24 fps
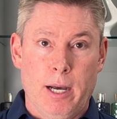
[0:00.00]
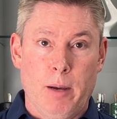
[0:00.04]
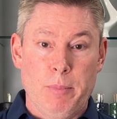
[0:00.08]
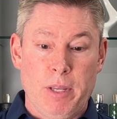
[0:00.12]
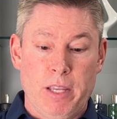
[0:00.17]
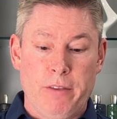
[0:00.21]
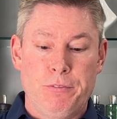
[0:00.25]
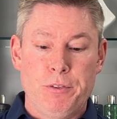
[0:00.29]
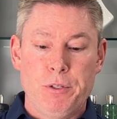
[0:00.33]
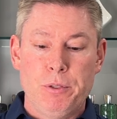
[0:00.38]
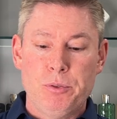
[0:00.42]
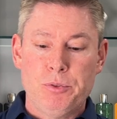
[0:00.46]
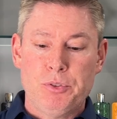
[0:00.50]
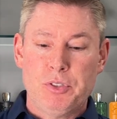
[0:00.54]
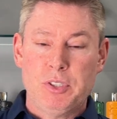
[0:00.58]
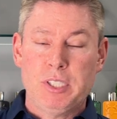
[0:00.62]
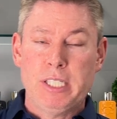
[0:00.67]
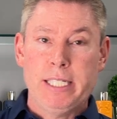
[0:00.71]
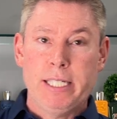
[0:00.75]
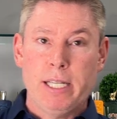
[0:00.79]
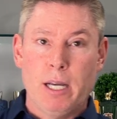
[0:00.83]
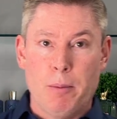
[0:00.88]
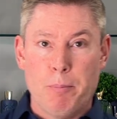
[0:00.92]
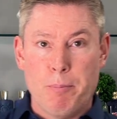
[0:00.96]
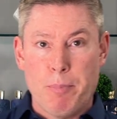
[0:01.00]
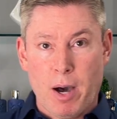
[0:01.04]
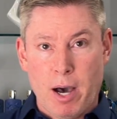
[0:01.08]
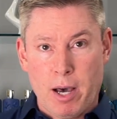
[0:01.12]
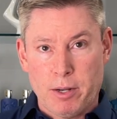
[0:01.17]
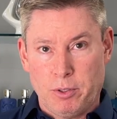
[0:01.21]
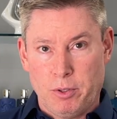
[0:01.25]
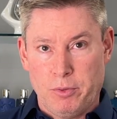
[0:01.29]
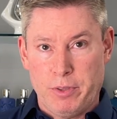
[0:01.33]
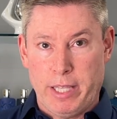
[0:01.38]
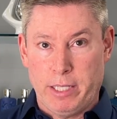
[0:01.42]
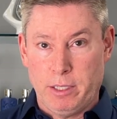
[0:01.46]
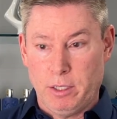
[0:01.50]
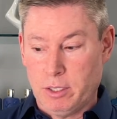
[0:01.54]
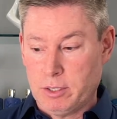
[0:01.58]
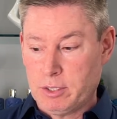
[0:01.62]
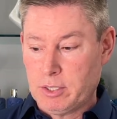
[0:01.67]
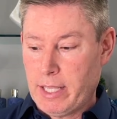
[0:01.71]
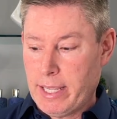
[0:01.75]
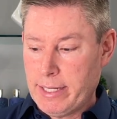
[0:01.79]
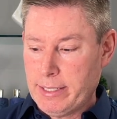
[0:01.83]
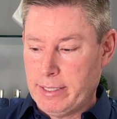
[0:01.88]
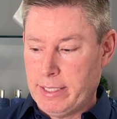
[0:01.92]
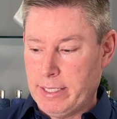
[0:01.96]
If you see a bottle that looks
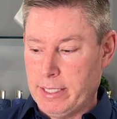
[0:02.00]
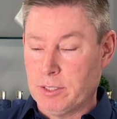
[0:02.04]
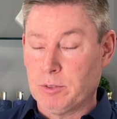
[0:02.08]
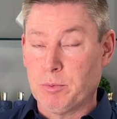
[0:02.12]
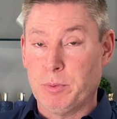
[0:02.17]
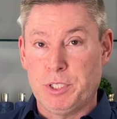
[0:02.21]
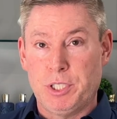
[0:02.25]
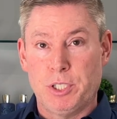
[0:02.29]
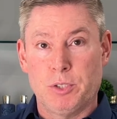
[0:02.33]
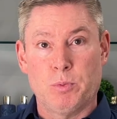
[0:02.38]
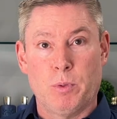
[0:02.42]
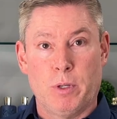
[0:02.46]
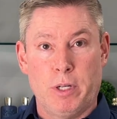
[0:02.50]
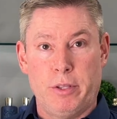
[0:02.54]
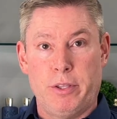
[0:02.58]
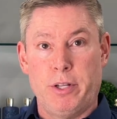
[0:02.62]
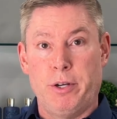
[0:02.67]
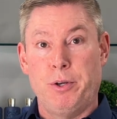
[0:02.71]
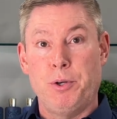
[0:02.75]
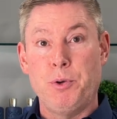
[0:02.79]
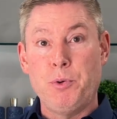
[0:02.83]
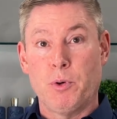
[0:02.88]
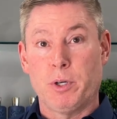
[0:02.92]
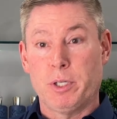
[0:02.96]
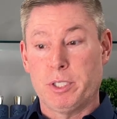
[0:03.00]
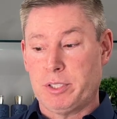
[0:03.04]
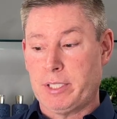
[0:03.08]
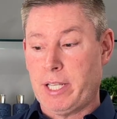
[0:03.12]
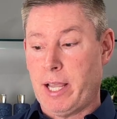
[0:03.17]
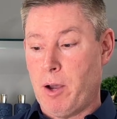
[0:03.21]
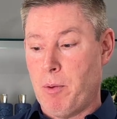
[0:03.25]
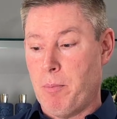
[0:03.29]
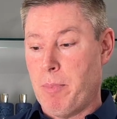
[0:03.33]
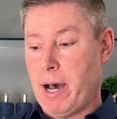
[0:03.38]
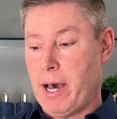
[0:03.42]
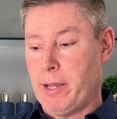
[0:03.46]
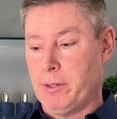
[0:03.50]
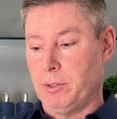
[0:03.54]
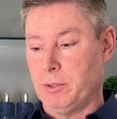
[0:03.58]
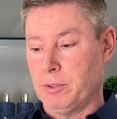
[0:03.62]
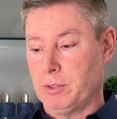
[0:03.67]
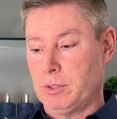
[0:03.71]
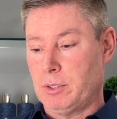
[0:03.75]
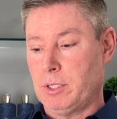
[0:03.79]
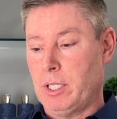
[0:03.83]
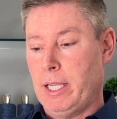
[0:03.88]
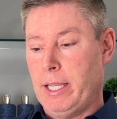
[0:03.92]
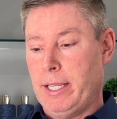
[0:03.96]
like this, which is one of their newer style
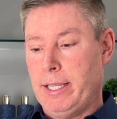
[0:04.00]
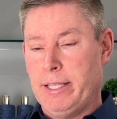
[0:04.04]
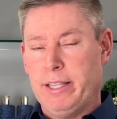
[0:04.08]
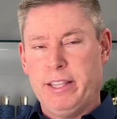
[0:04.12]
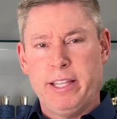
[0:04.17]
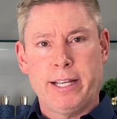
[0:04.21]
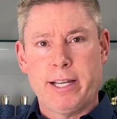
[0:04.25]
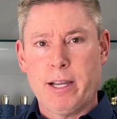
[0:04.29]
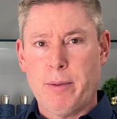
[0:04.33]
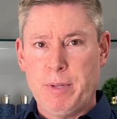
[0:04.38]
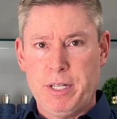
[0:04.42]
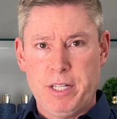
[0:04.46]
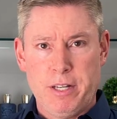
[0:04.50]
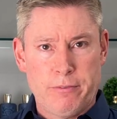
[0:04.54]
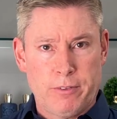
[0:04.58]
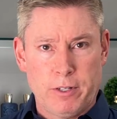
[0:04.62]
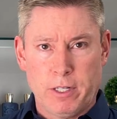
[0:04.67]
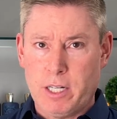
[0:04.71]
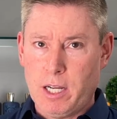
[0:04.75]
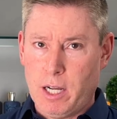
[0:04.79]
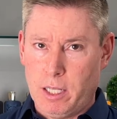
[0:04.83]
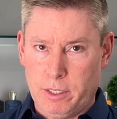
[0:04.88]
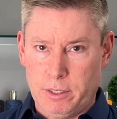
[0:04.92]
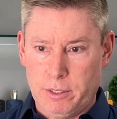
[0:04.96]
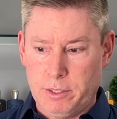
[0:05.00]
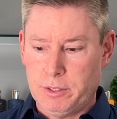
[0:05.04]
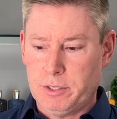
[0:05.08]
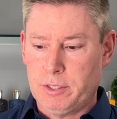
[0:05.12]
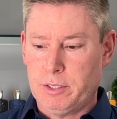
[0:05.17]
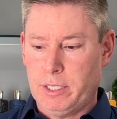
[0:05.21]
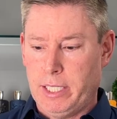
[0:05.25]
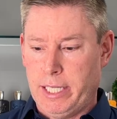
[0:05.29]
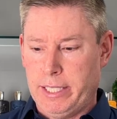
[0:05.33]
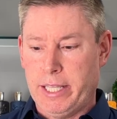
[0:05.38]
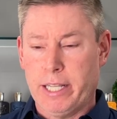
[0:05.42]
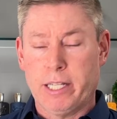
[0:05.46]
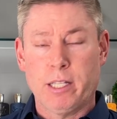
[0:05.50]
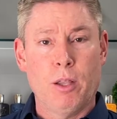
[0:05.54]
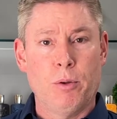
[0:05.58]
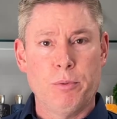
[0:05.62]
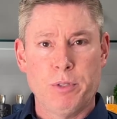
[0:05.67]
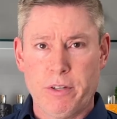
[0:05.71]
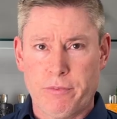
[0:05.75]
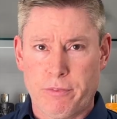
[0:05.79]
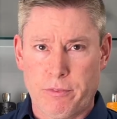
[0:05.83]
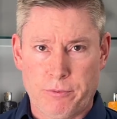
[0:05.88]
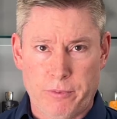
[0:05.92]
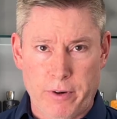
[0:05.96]
bottles, they come in different colors and they clone
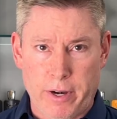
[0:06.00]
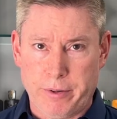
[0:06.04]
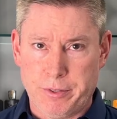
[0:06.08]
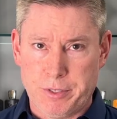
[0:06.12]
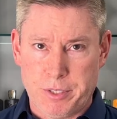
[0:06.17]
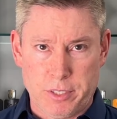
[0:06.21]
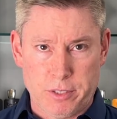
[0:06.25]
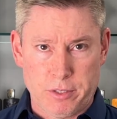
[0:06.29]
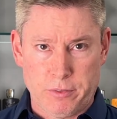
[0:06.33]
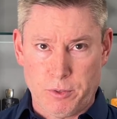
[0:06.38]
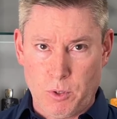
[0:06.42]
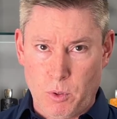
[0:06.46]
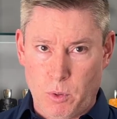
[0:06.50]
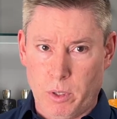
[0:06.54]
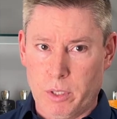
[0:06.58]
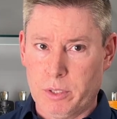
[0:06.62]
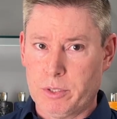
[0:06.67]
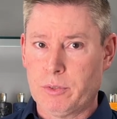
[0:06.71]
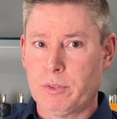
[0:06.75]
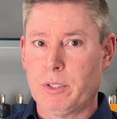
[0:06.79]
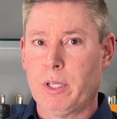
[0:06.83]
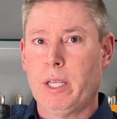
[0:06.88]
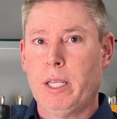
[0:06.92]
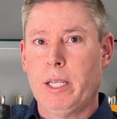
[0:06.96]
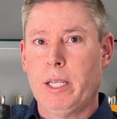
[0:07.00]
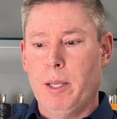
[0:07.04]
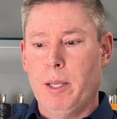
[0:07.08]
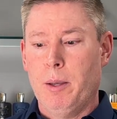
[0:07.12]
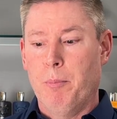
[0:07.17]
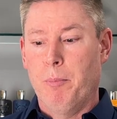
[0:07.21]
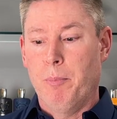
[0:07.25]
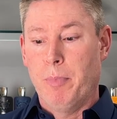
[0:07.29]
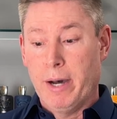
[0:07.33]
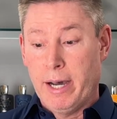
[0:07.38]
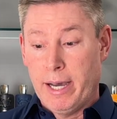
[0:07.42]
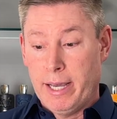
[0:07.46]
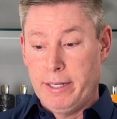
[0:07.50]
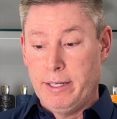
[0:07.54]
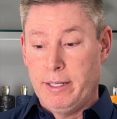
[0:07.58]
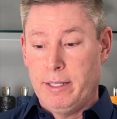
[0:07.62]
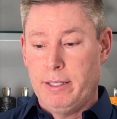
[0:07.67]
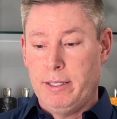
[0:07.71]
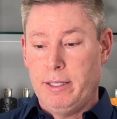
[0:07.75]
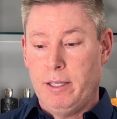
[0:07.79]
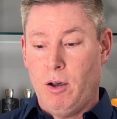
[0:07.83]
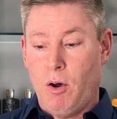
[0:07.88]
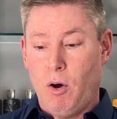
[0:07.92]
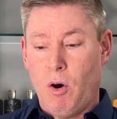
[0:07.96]
different fragrances, of course, but
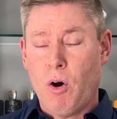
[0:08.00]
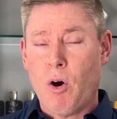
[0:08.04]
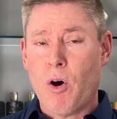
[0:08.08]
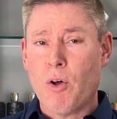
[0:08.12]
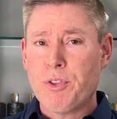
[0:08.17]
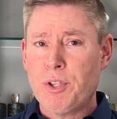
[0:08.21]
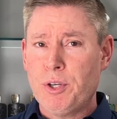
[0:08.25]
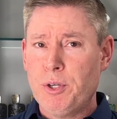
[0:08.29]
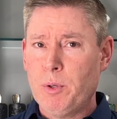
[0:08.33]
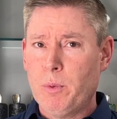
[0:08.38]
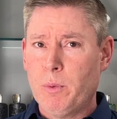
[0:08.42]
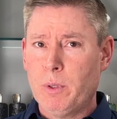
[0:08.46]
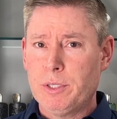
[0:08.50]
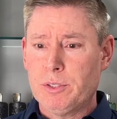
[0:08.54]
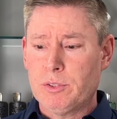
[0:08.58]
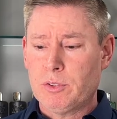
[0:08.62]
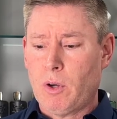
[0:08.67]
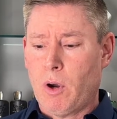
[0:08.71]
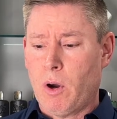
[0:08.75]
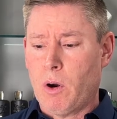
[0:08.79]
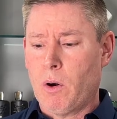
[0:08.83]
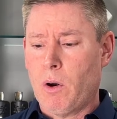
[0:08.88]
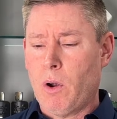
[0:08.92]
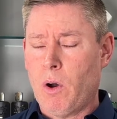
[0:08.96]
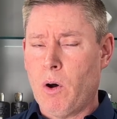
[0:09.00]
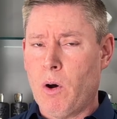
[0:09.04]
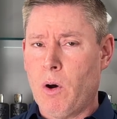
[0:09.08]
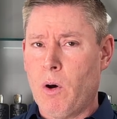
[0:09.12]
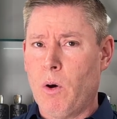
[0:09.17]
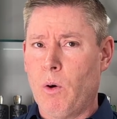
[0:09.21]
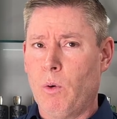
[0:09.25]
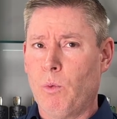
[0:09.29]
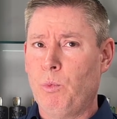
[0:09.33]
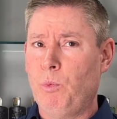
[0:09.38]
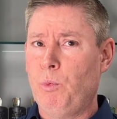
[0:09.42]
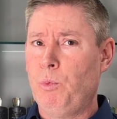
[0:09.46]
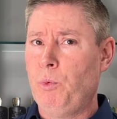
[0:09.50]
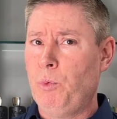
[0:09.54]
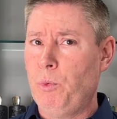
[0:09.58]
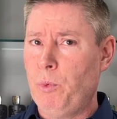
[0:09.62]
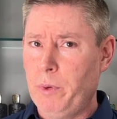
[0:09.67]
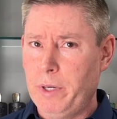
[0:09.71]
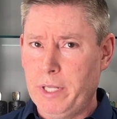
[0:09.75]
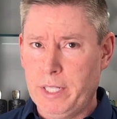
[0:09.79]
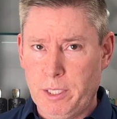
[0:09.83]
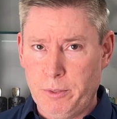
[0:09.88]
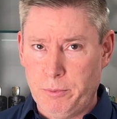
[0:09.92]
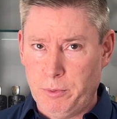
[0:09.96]
all the new ones are all
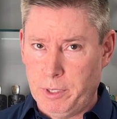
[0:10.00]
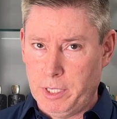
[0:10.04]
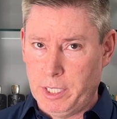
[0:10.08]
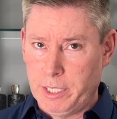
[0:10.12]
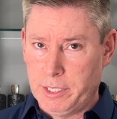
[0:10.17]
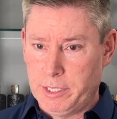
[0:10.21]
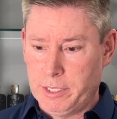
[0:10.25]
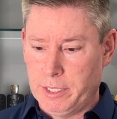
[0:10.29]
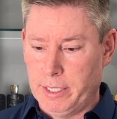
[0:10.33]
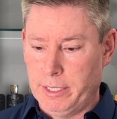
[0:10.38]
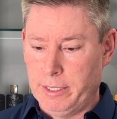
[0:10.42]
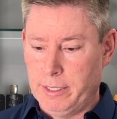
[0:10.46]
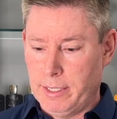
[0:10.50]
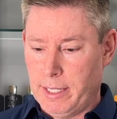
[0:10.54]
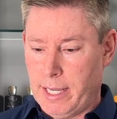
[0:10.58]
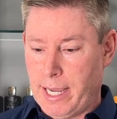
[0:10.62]
really, really good.